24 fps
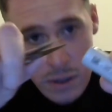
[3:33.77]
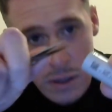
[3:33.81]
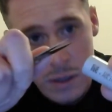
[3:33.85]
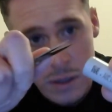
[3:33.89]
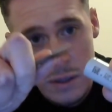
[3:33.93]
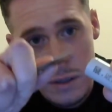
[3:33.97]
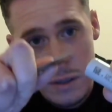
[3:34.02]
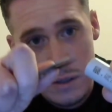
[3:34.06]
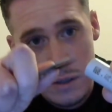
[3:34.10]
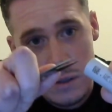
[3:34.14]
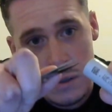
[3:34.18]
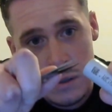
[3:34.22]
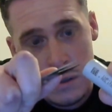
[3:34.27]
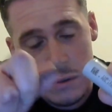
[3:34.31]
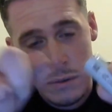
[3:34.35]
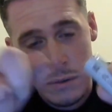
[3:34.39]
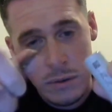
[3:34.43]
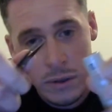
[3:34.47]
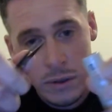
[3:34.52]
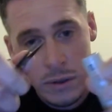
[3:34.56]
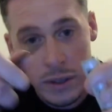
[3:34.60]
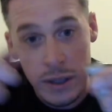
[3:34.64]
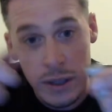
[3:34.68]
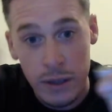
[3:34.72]
and I'm
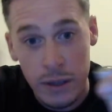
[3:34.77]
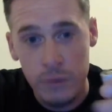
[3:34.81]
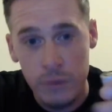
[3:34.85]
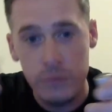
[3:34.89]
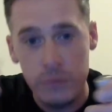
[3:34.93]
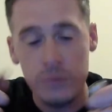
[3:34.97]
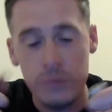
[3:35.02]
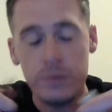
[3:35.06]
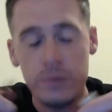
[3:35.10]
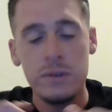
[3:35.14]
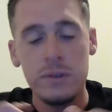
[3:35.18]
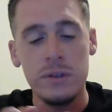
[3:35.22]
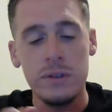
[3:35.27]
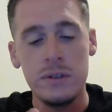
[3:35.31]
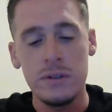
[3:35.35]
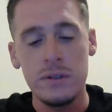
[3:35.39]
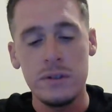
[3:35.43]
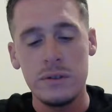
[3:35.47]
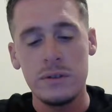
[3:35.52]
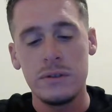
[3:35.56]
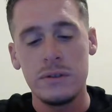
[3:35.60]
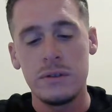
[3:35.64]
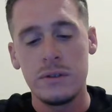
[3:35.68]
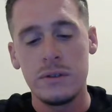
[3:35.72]
going to carefully
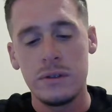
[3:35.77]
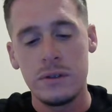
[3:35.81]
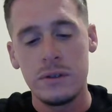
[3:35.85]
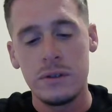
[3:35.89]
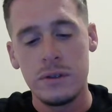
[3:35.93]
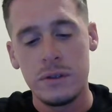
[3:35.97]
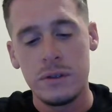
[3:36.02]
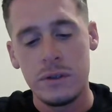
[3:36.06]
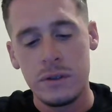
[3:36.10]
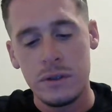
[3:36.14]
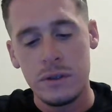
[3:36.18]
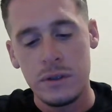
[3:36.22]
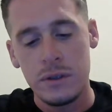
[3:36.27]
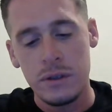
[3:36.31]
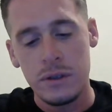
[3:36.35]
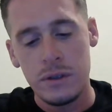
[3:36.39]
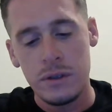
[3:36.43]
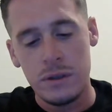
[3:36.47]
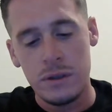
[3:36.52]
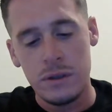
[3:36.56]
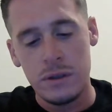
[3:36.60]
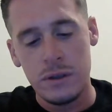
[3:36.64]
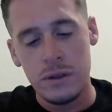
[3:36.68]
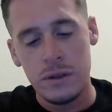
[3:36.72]

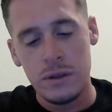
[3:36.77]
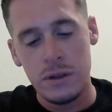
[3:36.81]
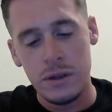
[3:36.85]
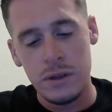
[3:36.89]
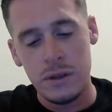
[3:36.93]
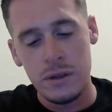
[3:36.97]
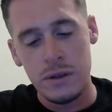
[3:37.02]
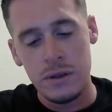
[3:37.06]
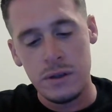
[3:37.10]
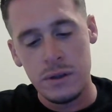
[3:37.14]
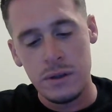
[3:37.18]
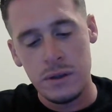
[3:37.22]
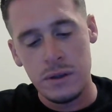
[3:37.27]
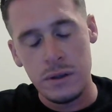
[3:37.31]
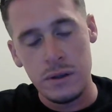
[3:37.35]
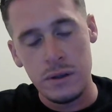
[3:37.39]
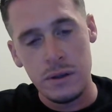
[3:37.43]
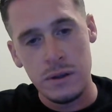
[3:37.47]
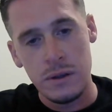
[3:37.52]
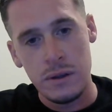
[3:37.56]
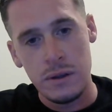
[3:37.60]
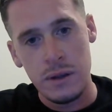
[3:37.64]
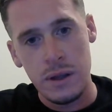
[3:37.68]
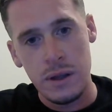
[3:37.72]
cut
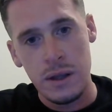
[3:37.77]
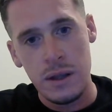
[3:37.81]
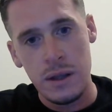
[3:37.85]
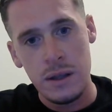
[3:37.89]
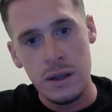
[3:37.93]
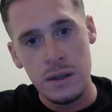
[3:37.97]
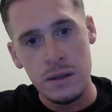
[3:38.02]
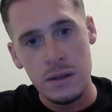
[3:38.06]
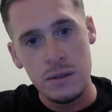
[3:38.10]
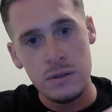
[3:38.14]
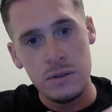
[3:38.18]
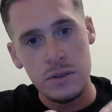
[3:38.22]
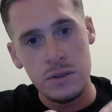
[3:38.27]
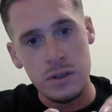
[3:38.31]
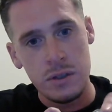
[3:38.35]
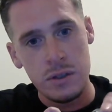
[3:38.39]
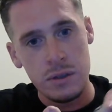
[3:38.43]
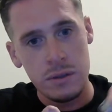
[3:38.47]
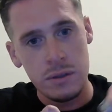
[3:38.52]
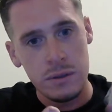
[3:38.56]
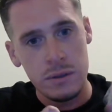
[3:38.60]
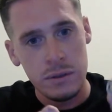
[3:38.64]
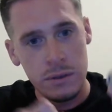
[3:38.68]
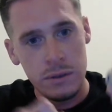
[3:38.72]
the
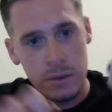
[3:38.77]
edge